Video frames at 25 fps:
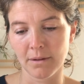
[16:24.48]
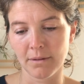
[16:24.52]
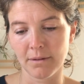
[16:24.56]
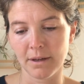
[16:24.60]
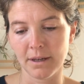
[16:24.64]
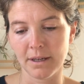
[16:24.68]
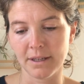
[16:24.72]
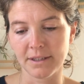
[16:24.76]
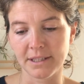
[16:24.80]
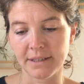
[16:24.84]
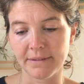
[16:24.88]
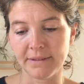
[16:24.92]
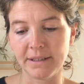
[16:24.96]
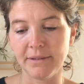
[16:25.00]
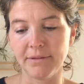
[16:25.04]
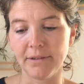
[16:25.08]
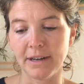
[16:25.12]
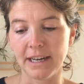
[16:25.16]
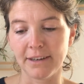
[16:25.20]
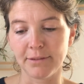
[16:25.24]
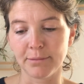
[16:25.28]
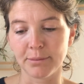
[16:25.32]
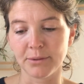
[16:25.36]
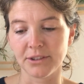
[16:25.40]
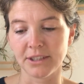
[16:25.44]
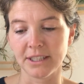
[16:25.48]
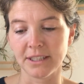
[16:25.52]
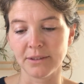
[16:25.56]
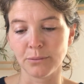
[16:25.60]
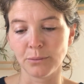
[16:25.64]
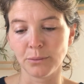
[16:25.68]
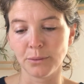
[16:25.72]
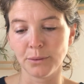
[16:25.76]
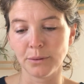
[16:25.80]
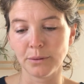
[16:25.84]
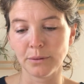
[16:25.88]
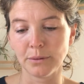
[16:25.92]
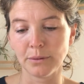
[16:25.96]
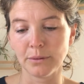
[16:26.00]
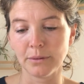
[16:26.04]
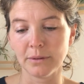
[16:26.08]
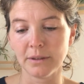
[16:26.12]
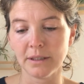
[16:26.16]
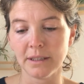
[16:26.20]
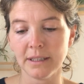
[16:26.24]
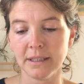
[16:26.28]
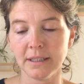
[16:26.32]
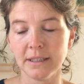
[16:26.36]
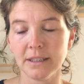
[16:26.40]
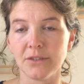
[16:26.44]
75% wool,
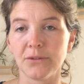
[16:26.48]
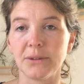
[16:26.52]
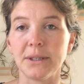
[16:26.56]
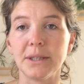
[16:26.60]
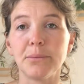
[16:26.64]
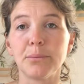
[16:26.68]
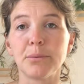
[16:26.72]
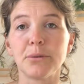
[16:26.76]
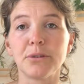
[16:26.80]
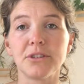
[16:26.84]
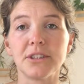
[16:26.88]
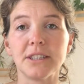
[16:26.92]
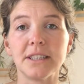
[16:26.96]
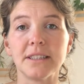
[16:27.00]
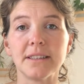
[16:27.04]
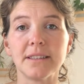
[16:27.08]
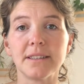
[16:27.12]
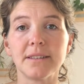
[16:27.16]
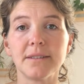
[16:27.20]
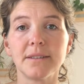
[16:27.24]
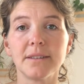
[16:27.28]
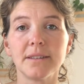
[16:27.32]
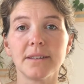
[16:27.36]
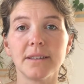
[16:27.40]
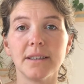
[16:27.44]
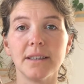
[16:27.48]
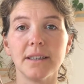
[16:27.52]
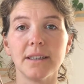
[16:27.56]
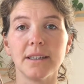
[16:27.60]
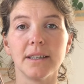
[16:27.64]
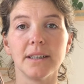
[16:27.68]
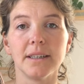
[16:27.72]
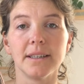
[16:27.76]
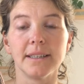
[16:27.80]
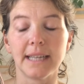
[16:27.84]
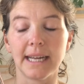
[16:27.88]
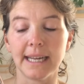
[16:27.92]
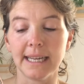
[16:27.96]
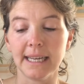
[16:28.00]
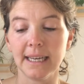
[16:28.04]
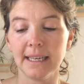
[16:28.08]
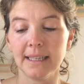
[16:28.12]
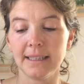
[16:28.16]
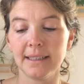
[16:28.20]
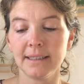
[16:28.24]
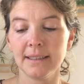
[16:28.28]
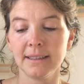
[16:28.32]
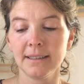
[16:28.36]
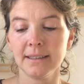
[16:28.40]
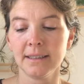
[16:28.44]
20%
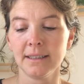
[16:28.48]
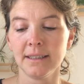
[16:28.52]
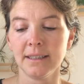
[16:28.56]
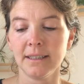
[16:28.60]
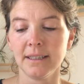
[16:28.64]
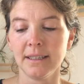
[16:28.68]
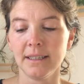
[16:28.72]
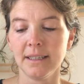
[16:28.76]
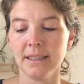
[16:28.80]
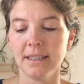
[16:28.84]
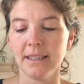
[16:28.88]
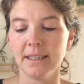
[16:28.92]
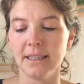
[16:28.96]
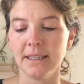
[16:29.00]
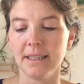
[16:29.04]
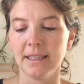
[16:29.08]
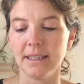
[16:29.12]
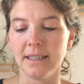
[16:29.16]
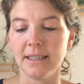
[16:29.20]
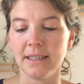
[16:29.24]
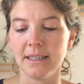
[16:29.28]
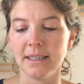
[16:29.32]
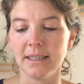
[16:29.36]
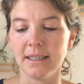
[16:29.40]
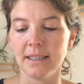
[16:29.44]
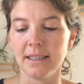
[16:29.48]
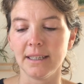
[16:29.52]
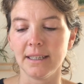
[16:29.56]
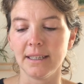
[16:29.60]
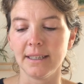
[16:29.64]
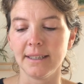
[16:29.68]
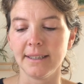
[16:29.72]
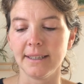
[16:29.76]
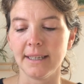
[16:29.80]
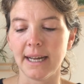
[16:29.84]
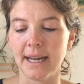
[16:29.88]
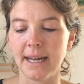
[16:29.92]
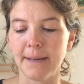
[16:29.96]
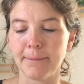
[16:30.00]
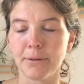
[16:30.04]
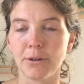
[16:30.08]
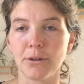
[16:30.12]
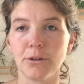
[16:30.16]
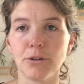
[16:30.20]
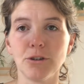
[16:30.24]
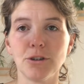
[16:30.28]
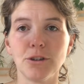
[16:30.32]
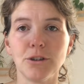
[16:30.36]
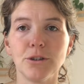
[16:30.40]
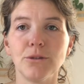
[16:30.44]
nylon, and I'm
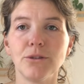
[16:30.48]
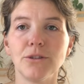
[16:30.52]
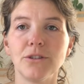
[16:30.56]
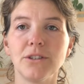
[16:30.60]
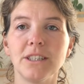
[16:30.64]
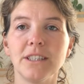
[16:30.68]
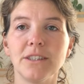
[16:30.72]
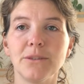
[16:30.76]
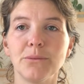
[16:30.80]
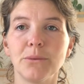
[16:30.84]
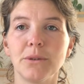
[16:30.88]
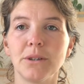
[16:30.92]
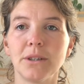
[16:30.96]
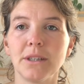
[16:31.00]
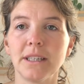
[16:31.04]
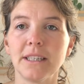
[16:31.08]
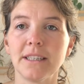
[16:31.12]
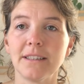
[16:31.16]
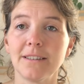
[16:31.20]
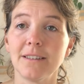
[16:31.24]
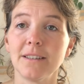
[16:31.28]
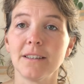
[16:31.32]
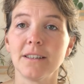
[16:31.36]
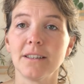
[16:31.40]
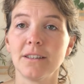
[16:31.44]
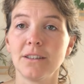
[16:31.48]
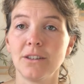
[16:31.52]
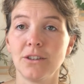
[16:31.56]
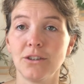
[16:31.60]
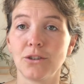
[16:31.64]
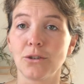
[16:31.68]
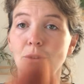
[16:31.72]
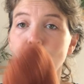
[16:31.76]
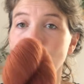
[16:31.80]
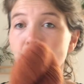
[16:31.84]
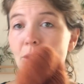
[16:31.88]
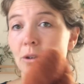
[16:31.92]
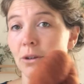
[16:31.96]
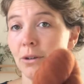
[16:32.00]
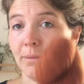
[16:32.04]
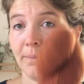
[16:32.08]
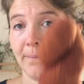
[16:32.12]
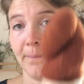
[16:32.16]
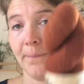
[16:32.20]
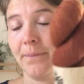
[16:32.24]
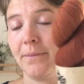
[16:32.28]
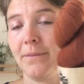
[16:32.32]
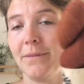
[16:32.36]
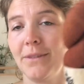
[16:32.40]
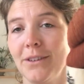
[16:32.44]
going to use this one as the sock.
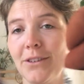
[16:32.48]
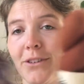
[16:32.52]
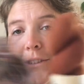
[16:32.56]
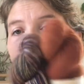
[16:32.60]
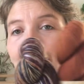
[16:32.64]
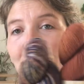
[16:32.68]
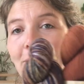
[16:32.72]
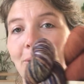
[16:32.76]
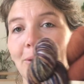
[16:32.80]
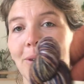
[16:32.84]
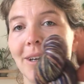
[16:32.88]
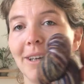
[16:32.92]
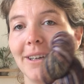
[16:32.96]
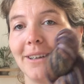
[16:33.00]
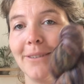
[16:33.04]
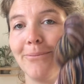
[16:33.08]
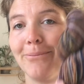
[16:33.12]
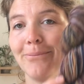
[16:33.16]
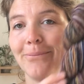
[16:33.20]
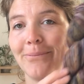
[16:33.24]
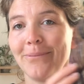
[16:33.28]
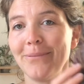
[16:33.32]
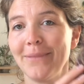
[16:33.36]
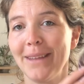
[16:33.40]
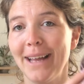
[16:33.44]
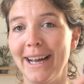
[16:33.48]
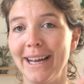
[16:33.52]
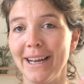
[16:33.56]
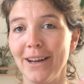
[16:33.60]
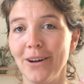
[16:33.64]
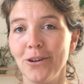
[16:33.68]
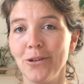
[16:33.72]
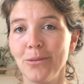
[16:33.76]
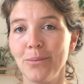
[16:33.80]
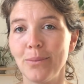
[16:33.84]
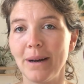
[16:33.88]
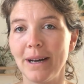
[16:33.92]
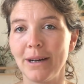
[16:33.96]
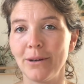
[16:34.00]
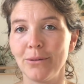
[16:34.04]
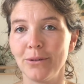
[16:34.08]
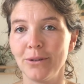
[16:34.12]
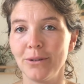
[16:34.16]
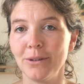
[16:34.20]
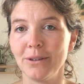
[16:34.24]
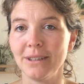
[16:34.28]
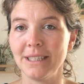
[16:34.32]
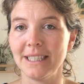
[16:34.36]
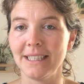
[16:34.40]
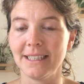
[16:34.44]
So I hope I
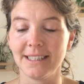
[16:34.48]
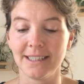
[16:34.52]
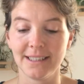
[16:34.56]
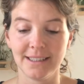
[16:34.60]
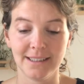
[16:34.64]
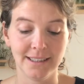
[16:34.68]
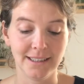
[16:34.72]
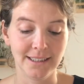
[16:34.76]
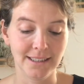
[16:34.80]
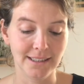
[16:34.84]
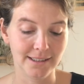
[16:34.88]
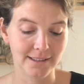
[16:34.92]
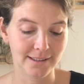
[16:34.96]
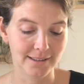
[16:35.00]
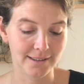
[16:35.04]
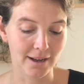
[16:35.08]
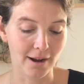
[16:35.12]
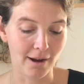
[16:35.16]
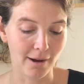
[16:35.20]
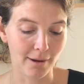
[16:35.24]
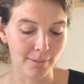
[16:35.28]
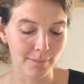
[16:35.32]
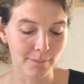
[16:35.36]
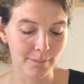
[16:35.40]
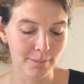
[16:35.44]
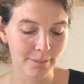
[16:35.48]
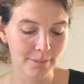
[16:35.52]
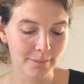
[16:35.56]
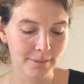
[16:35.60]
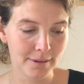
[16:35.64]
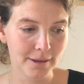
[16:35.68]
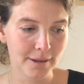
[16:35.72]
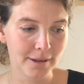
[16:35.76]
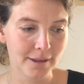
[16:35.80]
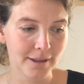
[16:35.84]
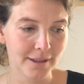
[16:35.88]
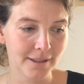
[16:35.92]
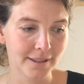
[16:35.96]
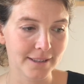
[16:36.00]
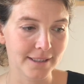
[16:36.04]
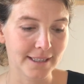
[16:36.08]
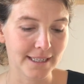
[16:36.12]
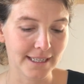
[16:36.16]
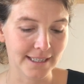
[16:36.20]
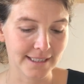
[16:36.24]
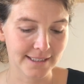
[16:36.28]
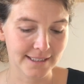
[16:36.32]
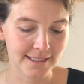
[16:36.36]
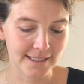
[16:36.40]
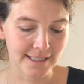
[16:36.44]
will knit these up the
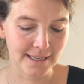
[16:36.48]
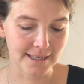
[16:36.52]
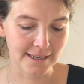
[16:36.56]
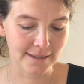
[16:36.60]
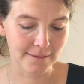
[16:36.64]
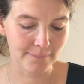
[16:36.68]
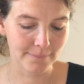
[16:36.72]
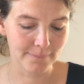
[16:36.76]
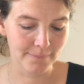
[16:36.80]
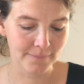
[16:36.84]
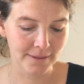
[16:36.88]
next time.